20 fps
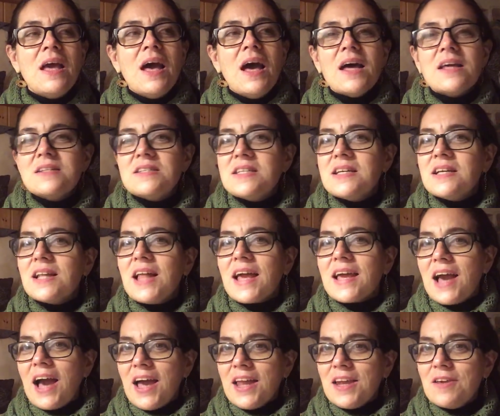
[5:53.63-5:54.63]
until I
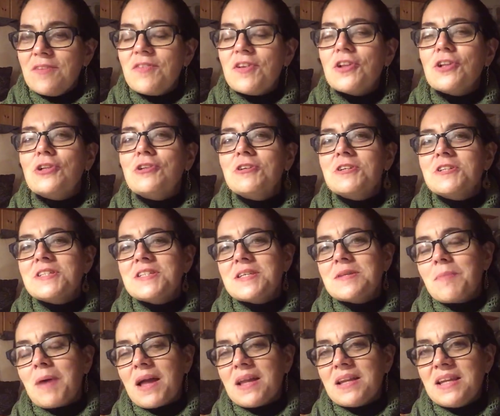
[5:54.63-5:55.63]
kind of looked
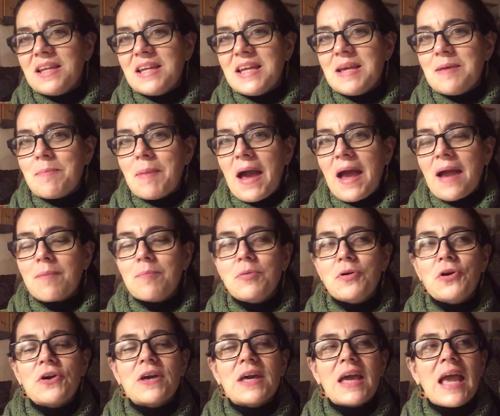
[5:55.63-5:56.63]
in my knitting bag
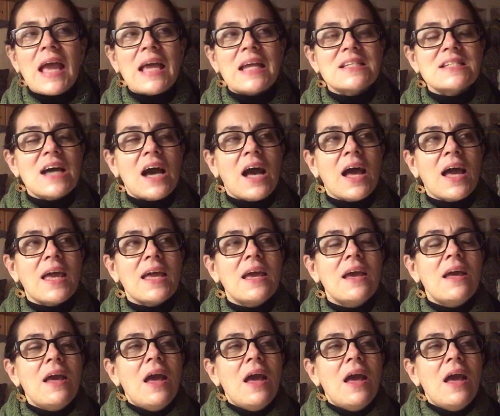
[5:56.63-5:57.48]
book and I